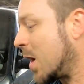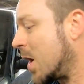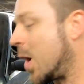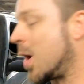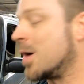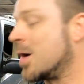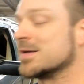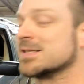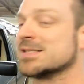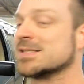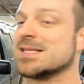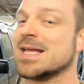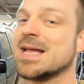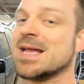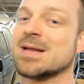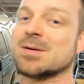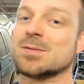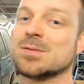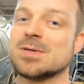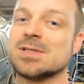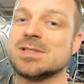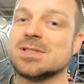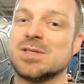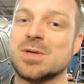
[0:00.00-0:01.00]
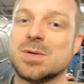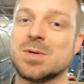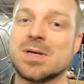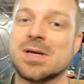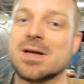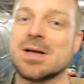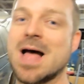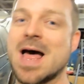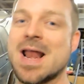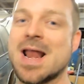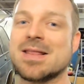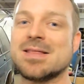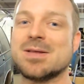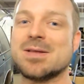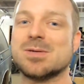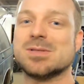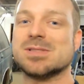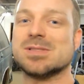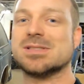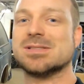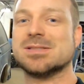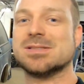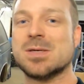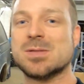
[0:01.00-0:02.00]
Hardest thing was doing a lot of
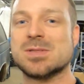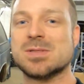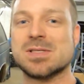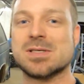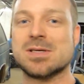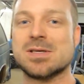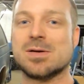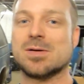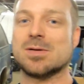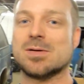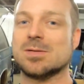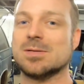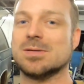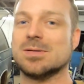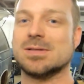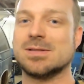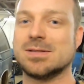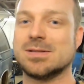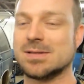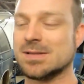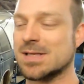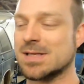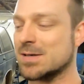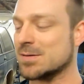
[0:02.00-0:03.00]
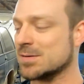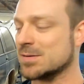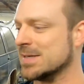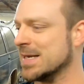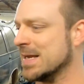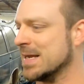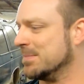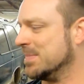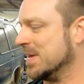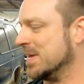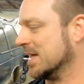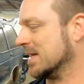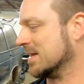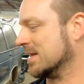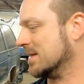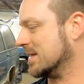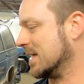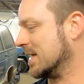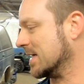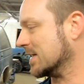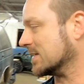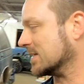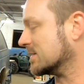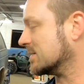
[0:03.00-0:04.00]
those little nitpicking
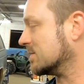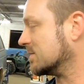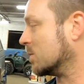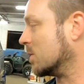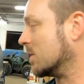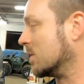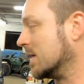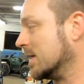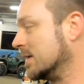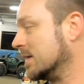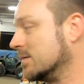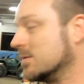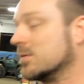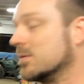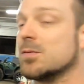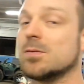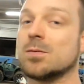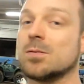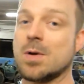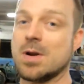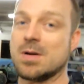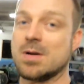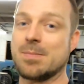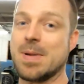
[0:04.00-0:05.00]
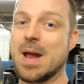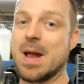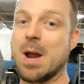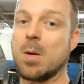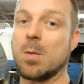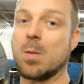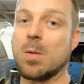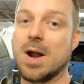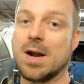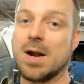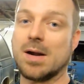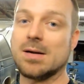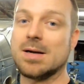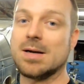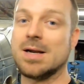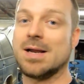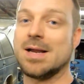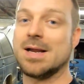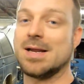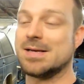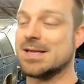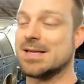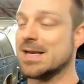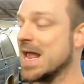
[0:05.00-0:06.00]
things. One, running power wire.
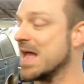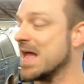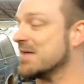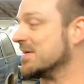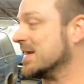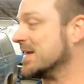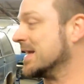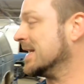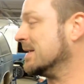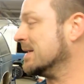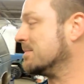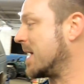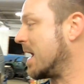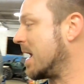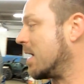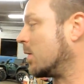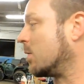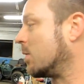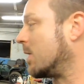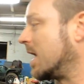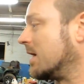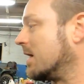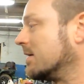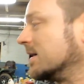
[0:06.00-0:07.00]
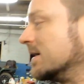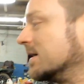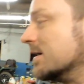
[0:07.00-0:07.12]
Didn't have any power wire